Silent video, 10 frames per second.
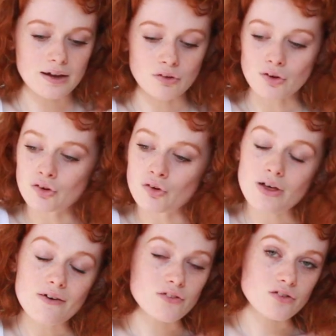You can
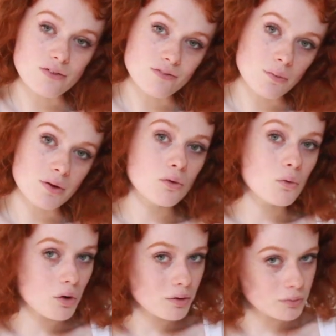do that first if you want,
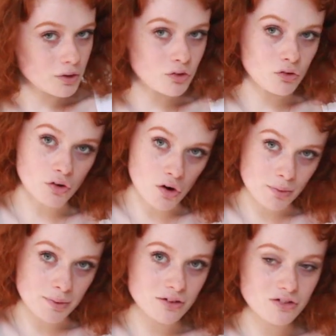or you can do your
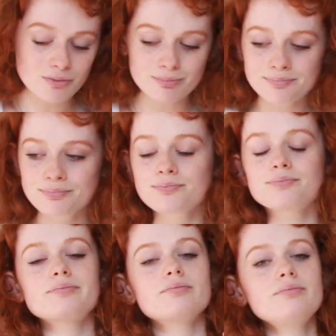garbage.
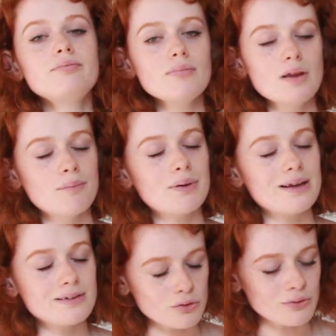But
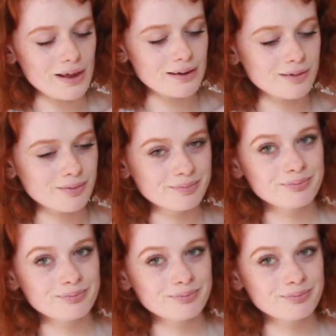let's do that.